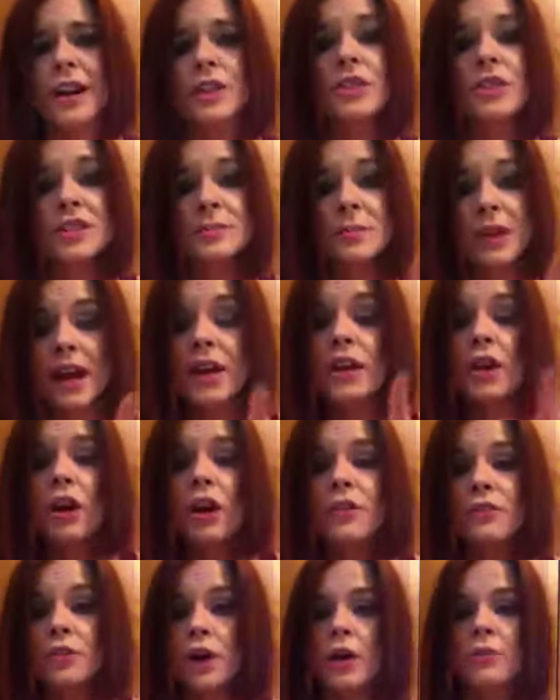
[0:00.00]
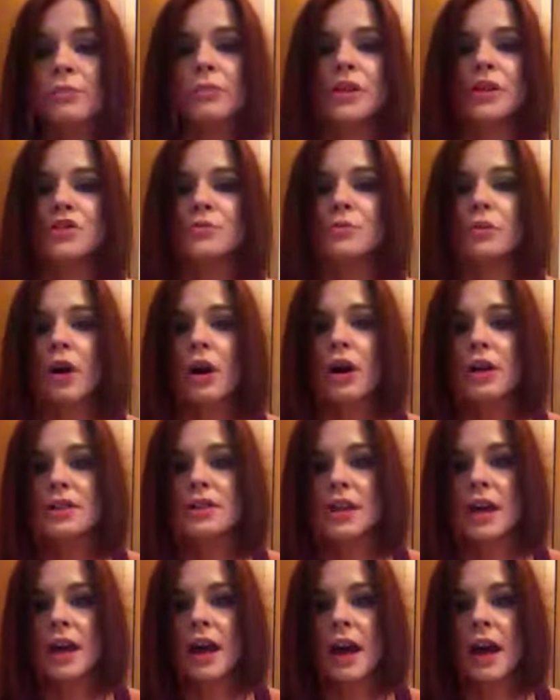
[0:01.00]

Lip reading: Trust me, I know, I've gone bleach blonde.